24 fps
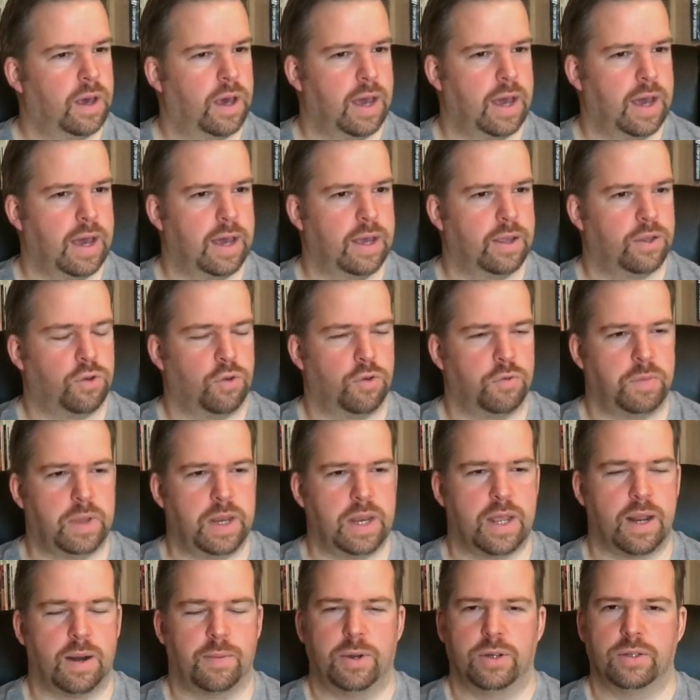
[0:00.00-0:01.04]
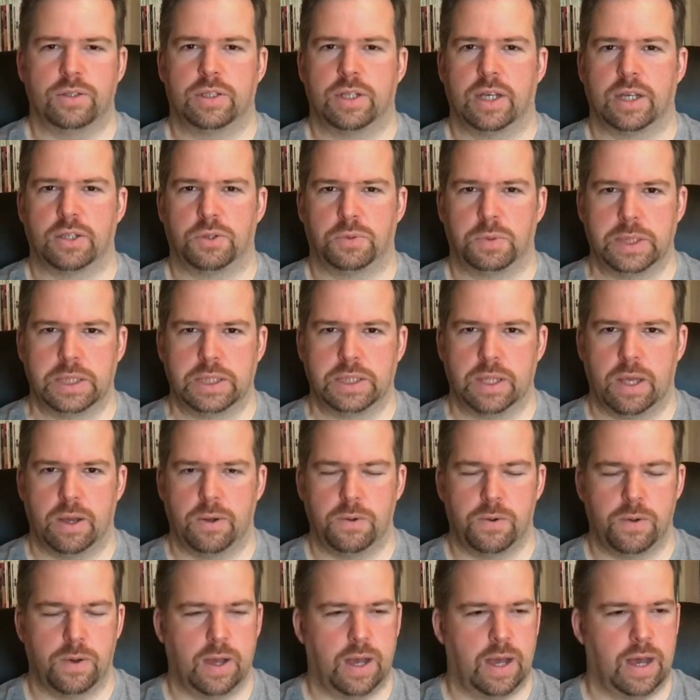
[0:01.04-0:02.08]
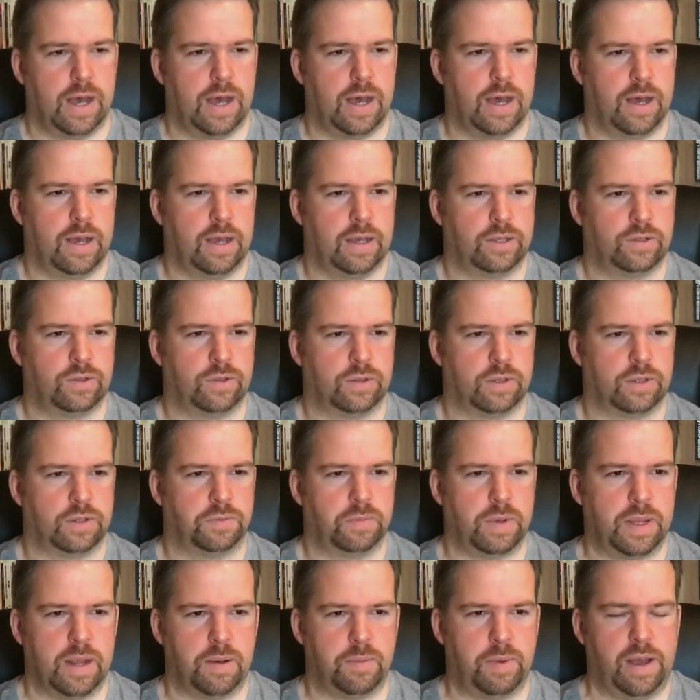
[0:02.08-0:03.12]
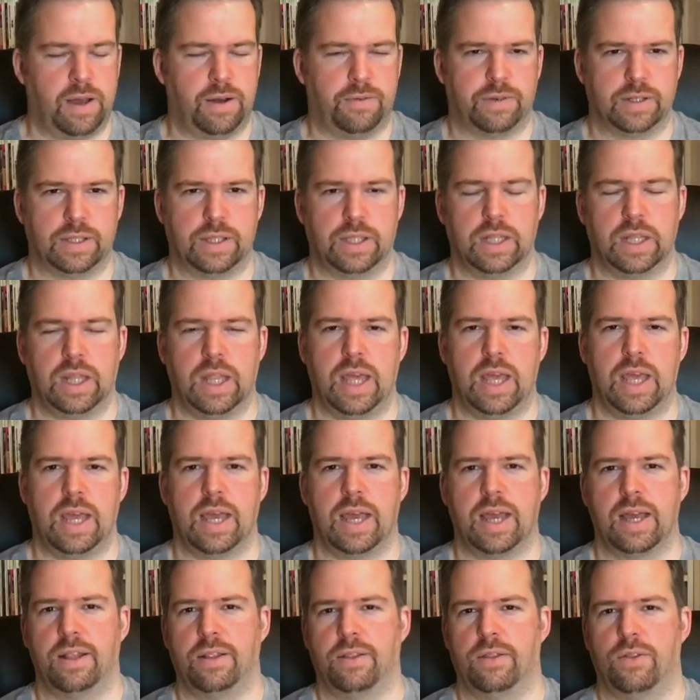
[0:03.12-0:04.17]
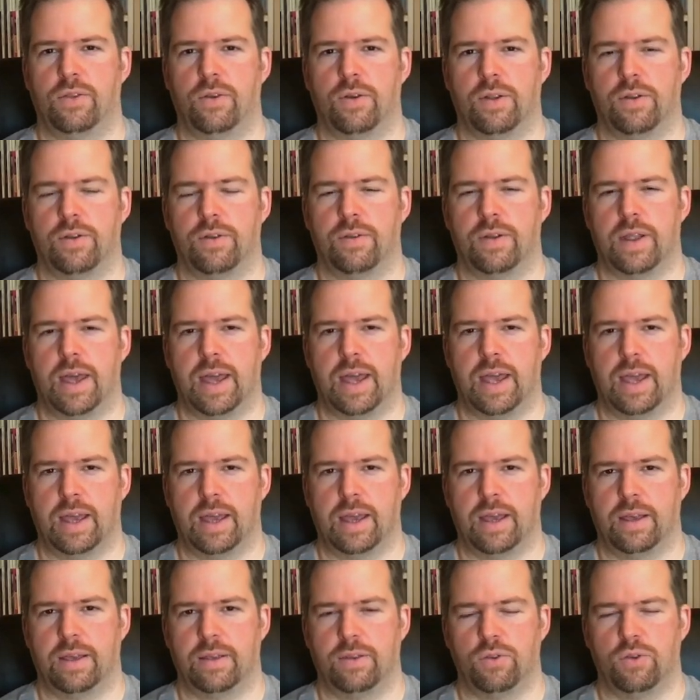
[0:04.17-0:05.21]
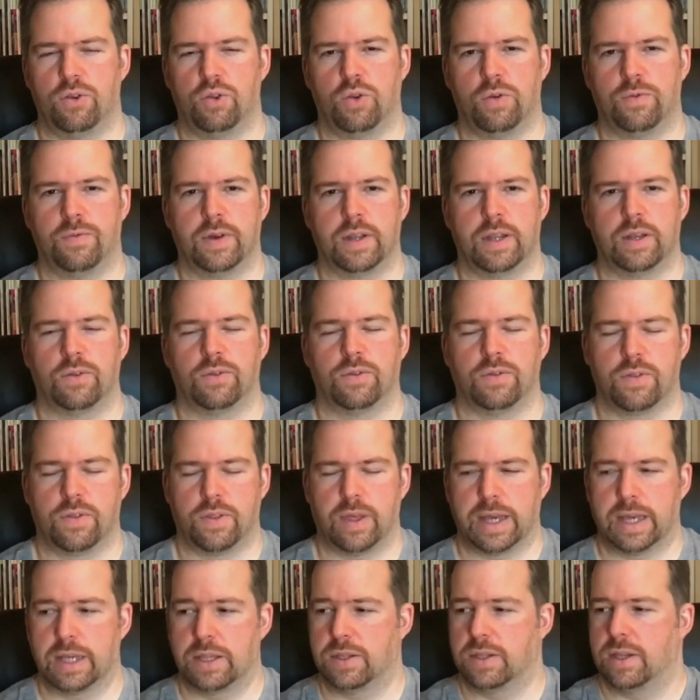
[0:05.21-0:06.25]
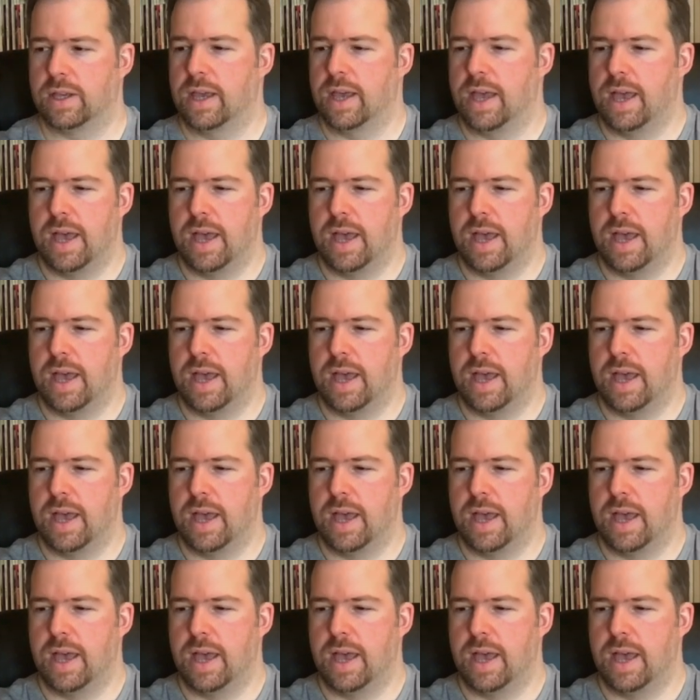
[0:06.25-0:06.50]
So we've been here about 6 weeks now, so there's been a bit of a delay in doing YouTube videos and things,